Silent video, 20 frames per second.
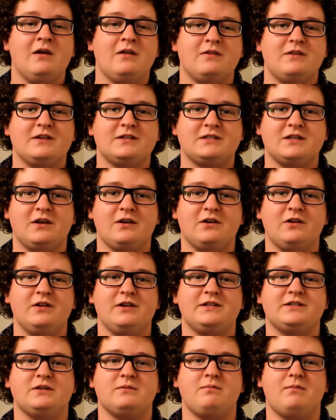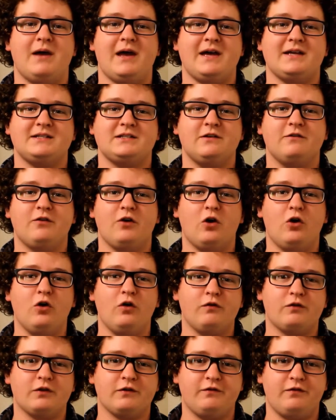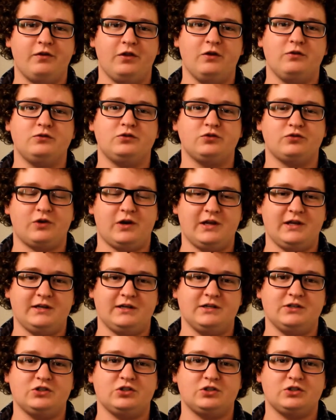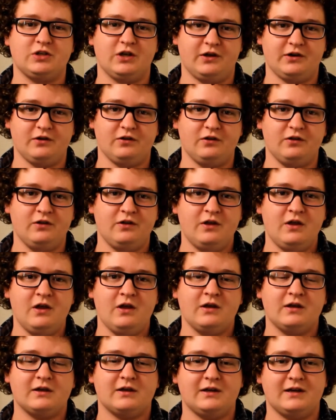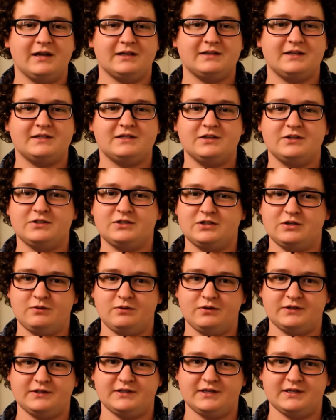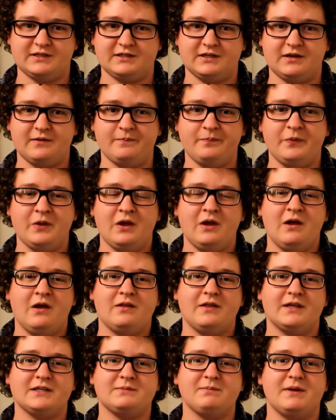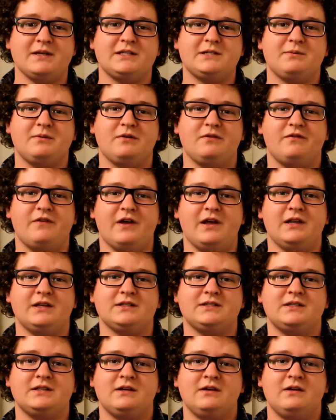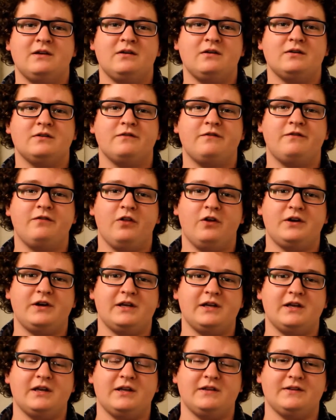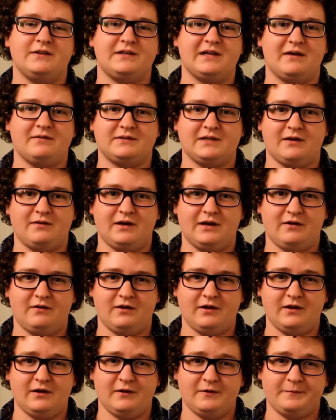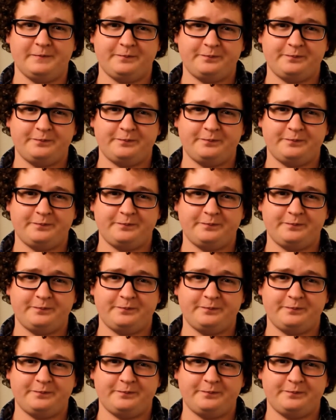This tunnel is a massive overflow drainage tunnel connected to the sewer system that's meant to prevent flooding in the downtown area.